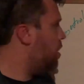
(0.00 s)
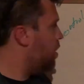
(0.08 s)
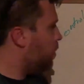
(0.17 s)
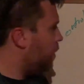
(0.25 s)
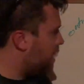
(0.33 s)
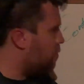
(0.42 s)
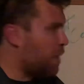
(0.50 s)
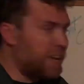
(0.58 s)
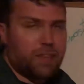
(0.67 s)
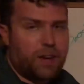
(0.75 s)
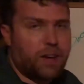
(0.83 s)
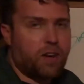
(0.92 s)
we can
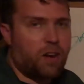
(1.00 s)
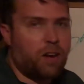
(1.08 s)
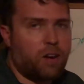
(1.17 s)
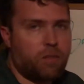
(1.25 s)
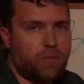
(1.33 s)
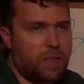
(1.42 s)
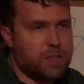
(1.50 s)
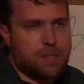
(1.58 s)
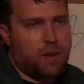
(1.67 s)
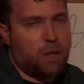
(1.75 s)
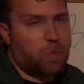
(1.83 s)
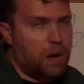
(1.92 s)
make that curve. That's
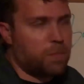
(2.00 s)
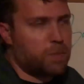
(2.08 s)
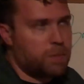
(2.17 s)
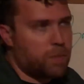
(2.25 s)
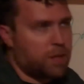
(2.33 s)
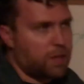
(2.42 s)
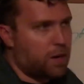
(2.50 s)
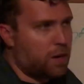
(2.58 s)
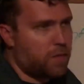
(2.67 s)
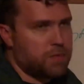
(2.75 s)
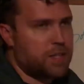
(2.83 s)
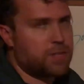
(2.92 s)
not a problem to make that
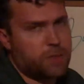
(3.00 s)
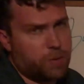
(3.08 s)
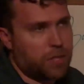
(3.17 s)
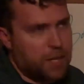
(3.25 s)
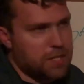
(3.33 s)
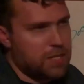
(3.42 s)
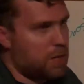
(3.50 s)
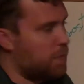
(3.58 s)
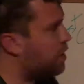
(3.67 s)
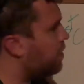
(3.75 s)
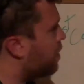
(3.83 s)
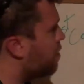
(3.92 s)
curve. It's actually really easy to
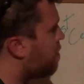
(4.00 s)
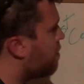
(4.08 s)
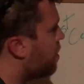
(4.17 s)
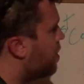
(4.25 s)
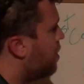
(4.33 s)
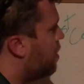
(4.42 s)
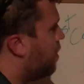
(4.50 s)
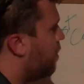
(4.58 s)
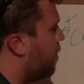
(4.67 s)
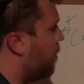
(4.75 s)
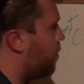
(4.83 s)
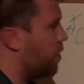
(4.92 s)
make that curve.
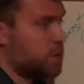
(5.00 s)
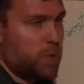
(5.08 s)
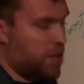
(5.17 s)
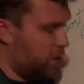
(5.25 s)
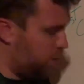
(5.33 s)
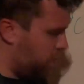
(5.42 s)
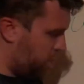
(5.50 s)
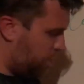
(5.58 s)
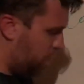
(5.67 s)
What we wish we could do